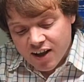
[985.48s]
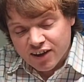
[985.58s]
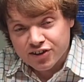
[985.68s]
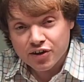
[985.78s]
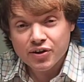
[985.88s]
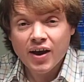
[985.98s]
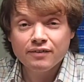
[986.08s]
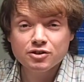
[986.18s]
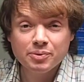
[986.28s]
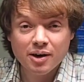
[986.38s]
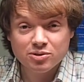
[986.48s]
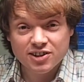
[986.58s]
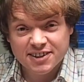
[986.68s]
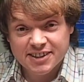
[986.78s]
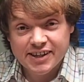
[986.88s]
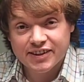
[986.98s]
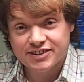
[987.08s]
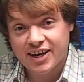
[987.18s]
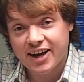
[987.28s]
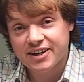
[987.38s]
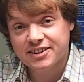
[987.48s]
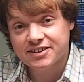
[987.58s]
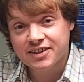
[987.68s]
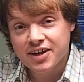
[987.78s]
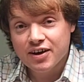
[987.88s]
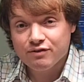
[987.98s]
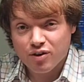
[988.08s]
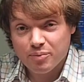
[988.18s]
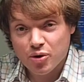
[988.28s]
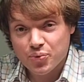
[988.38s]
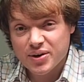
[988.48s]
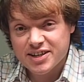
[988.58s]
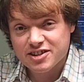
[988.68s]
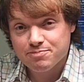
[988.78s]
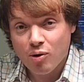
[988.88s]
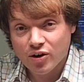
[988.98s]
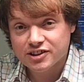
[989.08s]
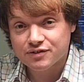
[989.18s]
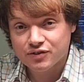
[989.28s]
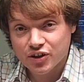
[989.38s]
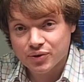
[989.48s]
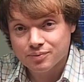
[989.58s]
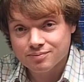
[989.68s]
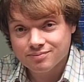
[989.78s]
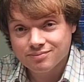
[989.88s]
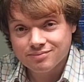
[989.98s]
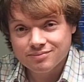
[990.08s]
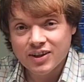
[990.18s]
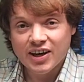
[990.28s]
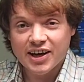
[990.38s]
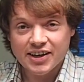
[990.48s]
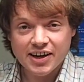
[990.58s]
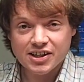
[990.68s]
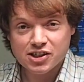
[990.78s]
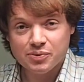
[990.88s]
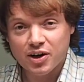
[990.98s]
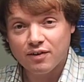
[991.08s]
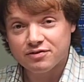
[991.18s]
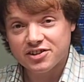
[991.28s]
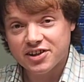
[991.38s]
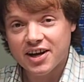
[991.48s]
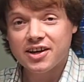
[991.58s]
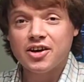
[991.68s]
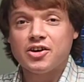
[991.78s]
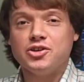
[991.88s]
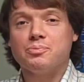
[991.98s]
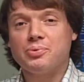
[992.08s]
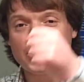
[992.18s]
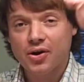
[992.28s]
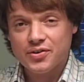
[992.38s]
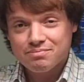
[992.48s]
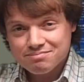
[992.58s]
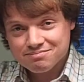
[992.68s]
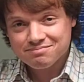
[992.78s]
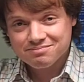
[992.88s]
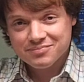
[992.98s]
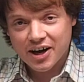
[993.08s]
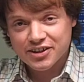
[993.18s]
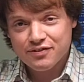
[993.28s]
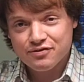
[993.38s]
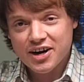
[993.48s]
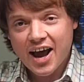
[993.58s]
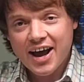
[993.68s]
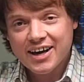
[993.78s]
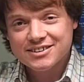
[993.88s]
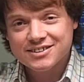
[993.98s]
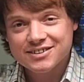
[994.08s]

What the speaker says: So you have to be able to see the text from your reader's point of view. In English, we'll often say, you put on a different hat.